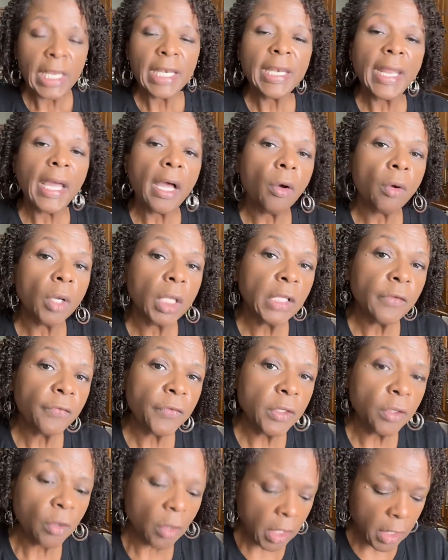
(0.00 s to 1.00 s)
Now,
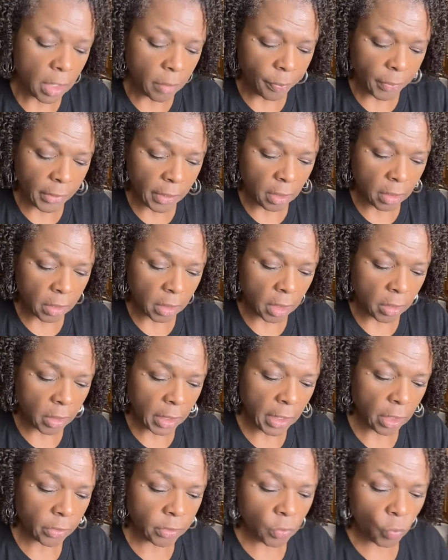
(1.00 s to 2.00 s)
if you're on a
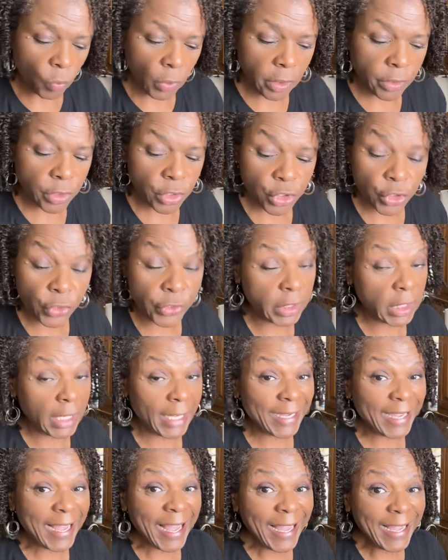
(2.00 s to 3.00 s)
health and wellness journey
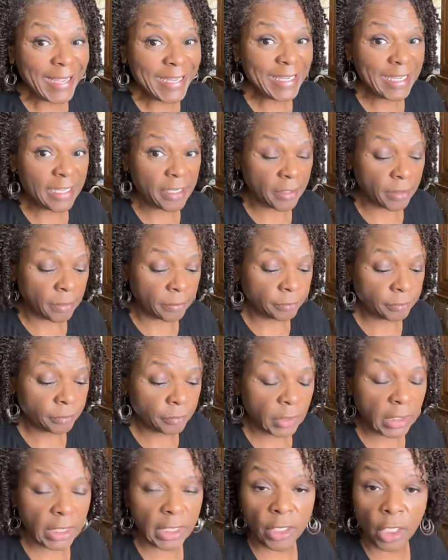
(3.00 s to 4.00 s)
like I am,
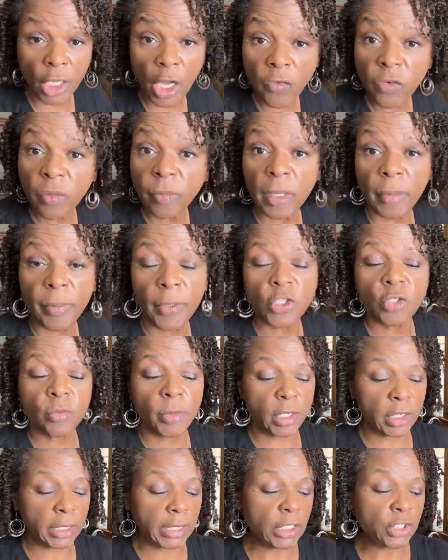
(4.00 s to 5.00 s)
getting off of blood pressure
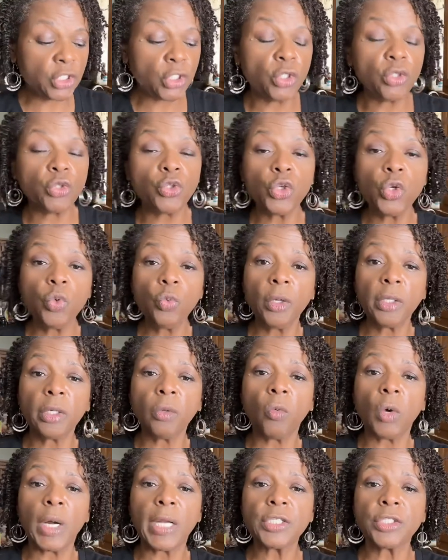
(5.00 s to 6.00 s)
medication, you do want
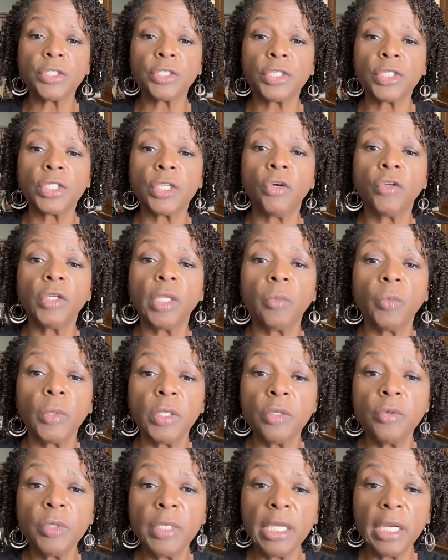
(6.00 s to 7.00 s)
to watch the sodium.
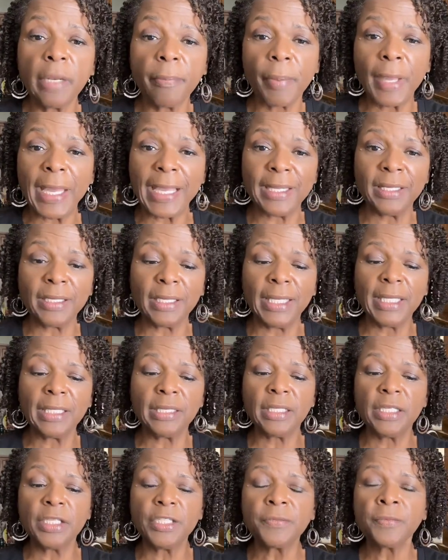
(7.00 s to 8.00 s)
When you get a packet like
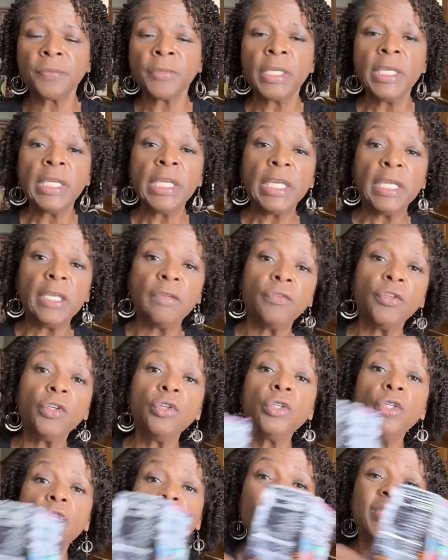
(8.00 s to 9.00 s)
this, if you
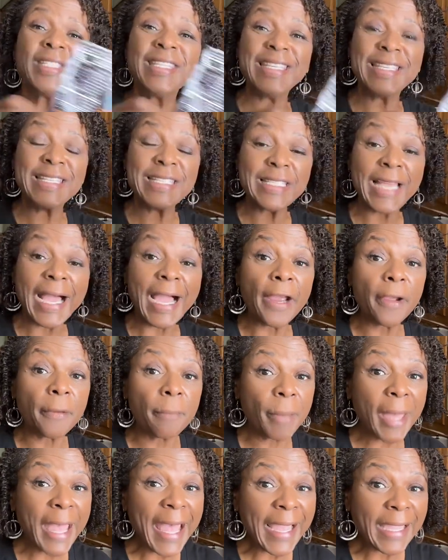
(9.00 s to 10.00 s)
use the entire
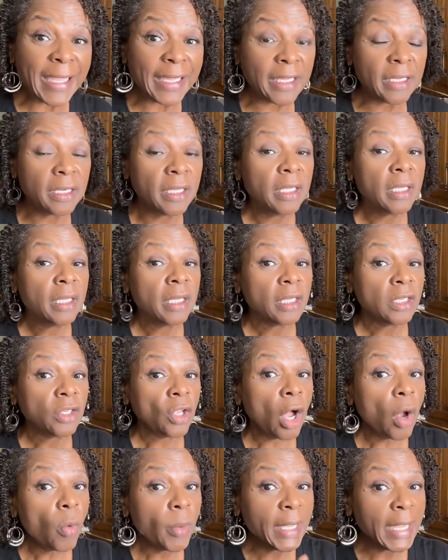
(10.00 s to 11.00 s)
packet,
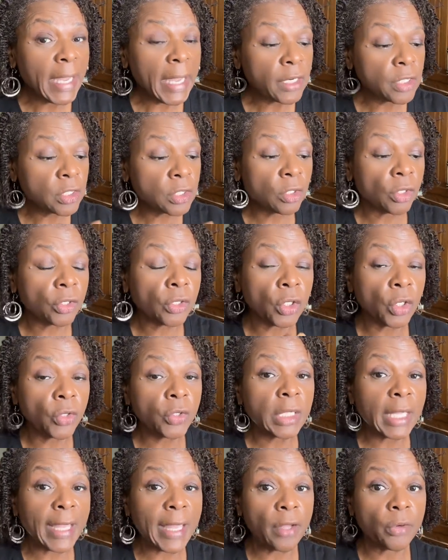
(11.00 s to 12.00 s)
y'all, we got to start
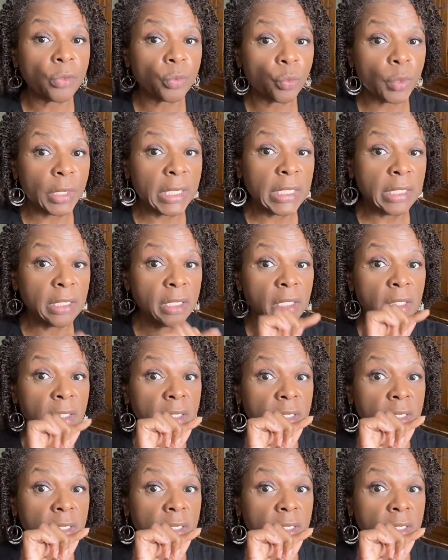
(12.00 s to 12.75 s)
learning how to read